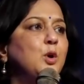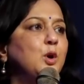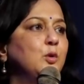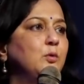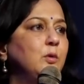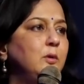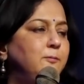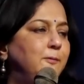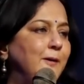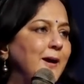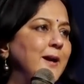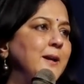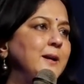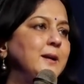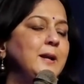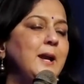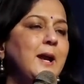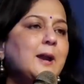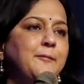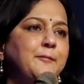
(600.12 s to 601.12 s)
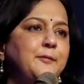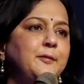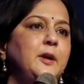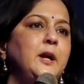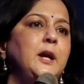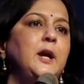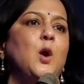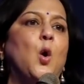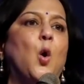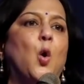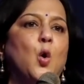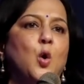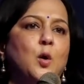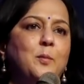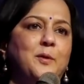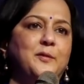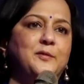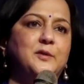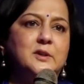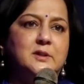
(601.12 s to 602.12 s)
book you will find in every
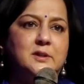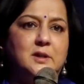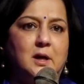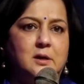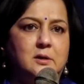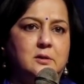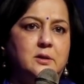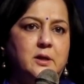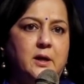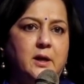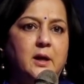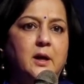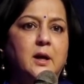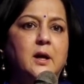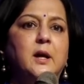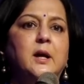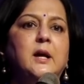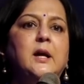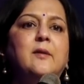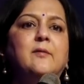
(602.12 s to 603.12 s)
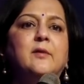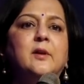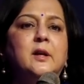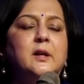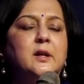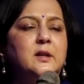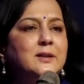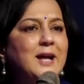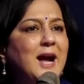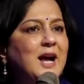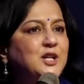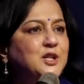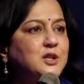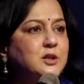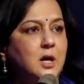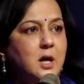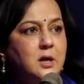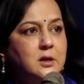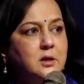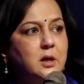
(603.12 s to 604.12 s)
home of this country, even in a
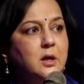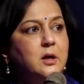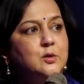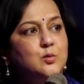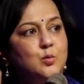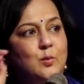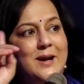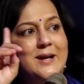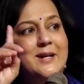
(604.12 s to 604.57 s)
thatched hut, is